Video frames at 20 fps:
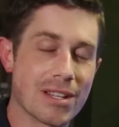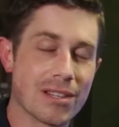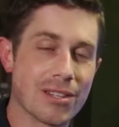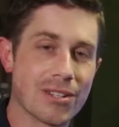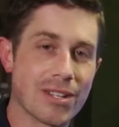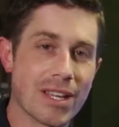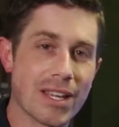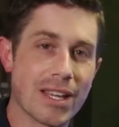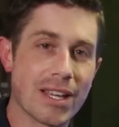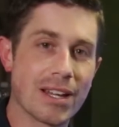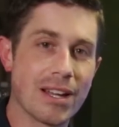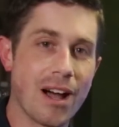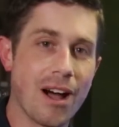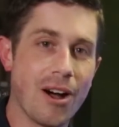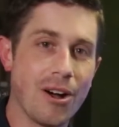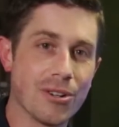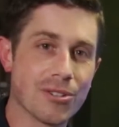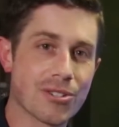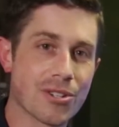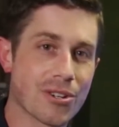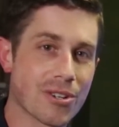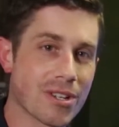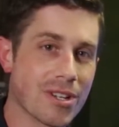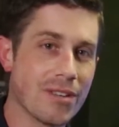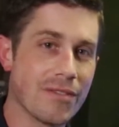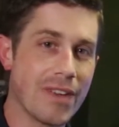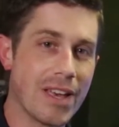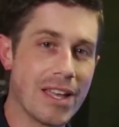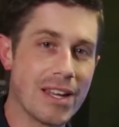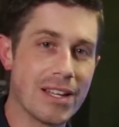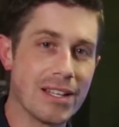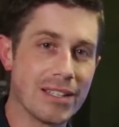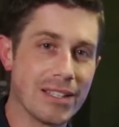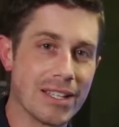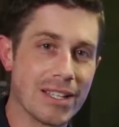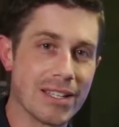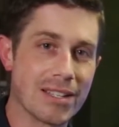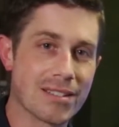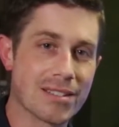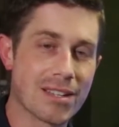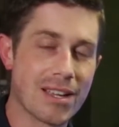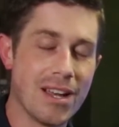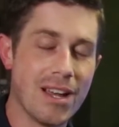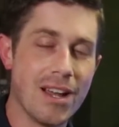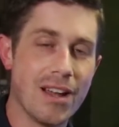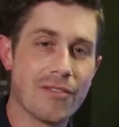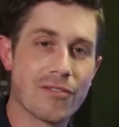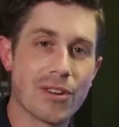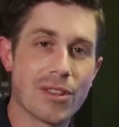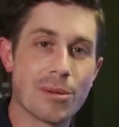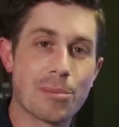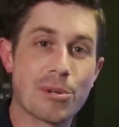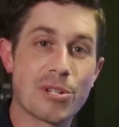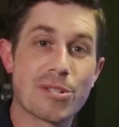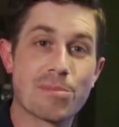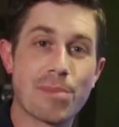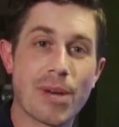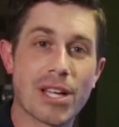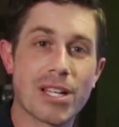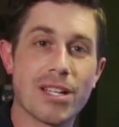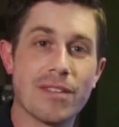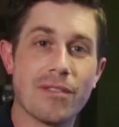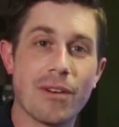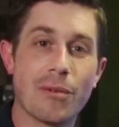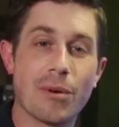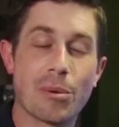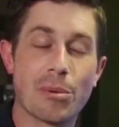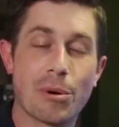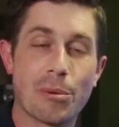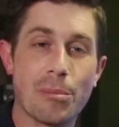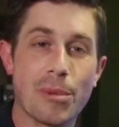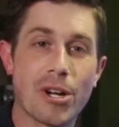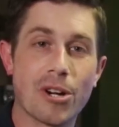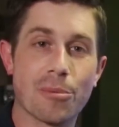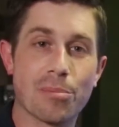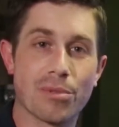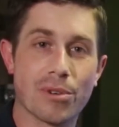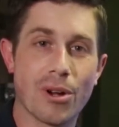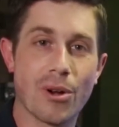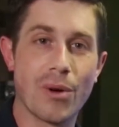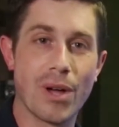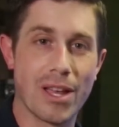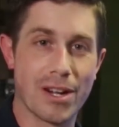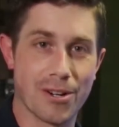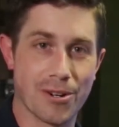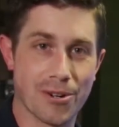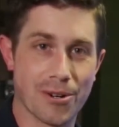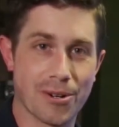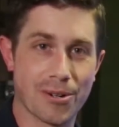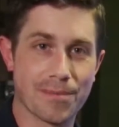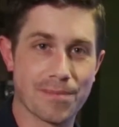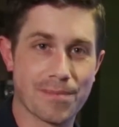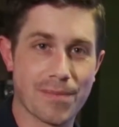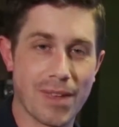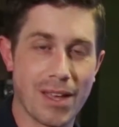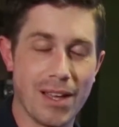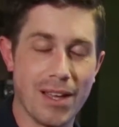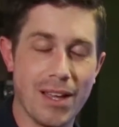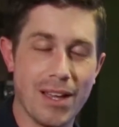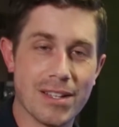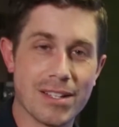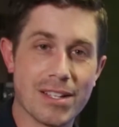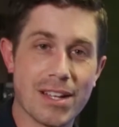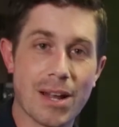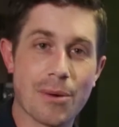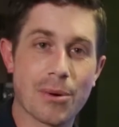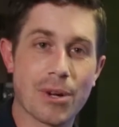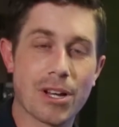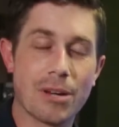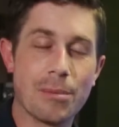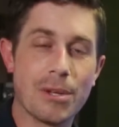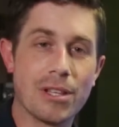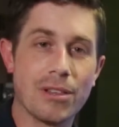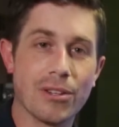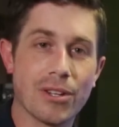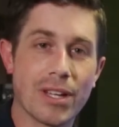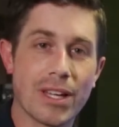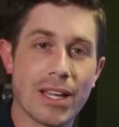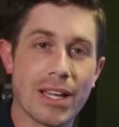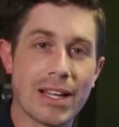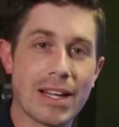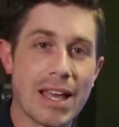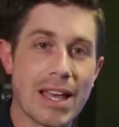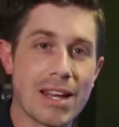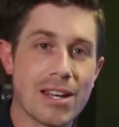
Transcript: and looking at alternative N L Es from the perspective of a Premiere Pro editor. Today we're going to be looking at